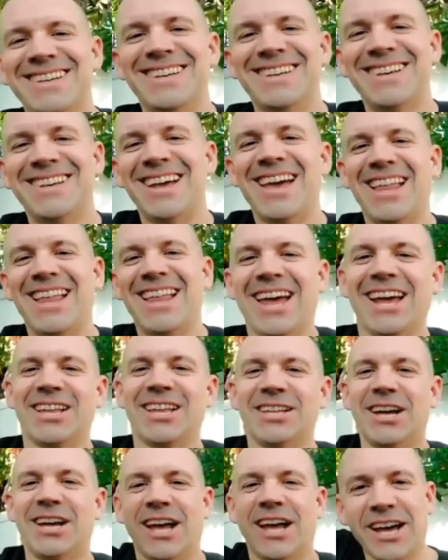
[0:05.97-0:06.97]
And like
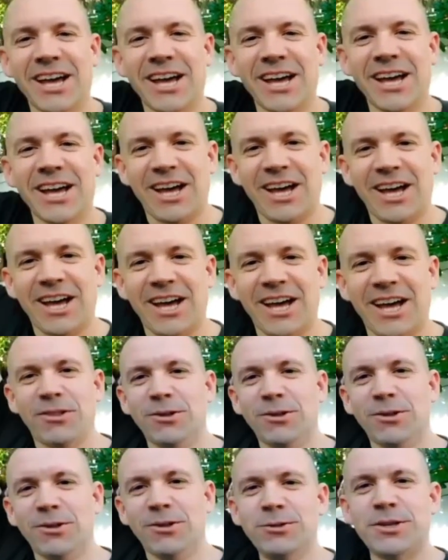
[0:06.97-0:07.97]

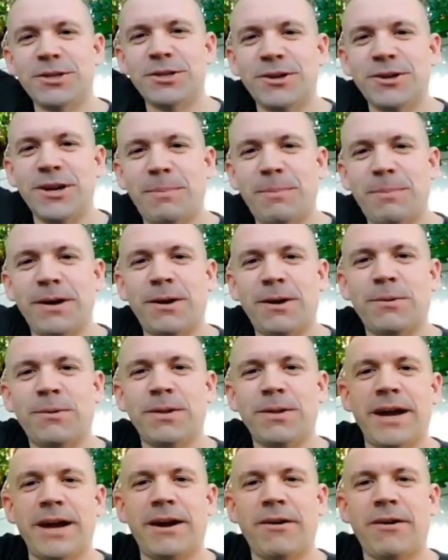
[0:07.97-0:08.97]
loser up here with an
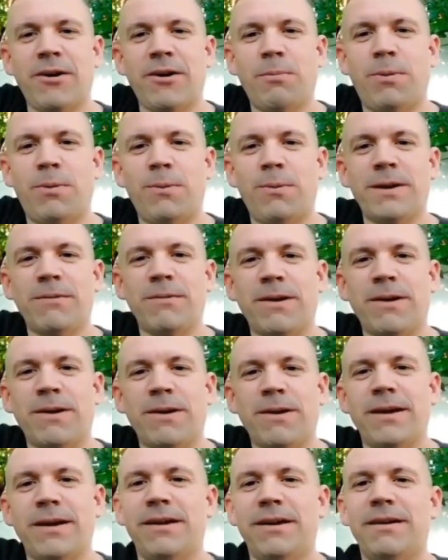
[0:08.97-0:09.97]
arrow pointed right
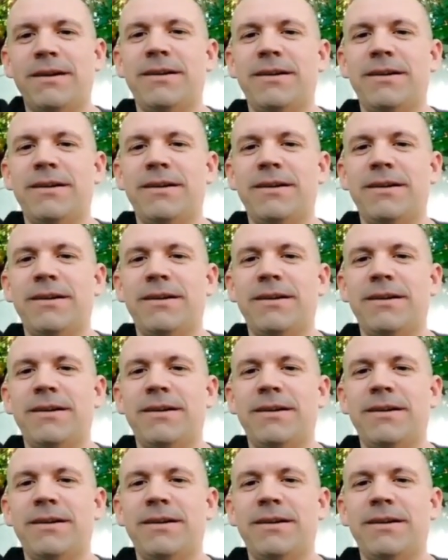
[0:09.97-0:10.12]
here.